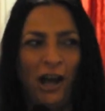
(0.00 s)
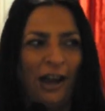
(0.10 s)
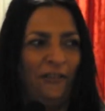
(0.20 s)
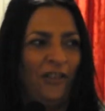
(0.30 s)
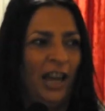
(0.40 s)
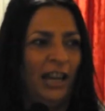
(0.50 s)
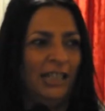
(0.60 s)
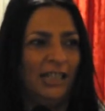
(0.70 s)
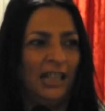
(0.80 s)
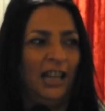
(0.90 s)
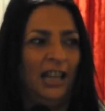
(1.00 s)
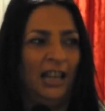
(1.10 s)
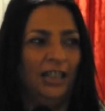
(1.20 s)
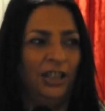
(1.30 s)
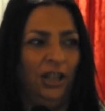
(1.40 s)
No, I find,
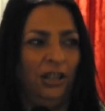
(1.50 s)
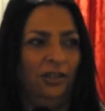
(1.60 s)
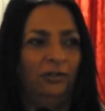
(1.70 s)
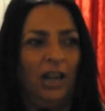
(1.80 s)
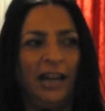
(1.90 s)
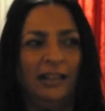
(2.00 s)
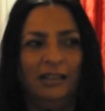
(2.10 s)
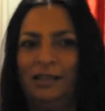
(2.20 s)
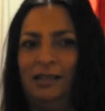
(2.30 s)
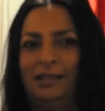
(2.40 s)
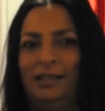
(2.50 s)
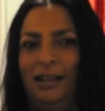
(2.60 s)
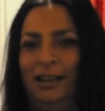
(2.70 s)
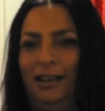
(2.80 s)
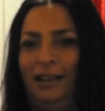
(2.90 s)
you know, the writers,
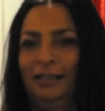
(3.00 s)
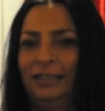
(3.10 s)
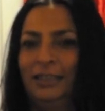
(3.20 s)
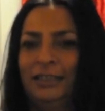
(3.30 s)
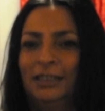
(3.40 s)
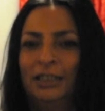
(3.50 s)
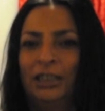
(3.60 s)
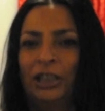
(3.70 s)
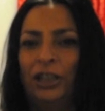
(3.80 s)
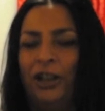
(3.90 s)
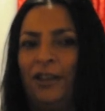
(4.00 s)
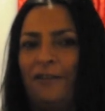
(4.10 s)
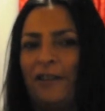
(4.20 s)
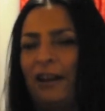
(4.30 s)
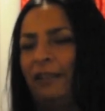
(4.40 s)
you know,
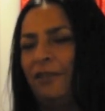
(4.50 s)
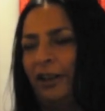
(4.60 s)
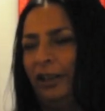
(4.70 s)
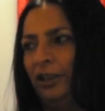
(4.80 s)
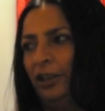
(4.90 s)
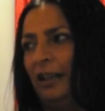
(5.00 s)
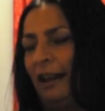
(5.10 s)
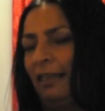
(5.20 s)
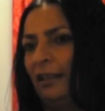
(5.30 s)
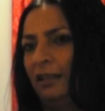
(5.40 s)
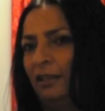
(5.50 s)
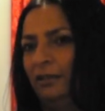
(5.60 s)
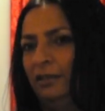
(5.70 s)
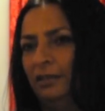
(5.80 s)
they're very, very good. And I think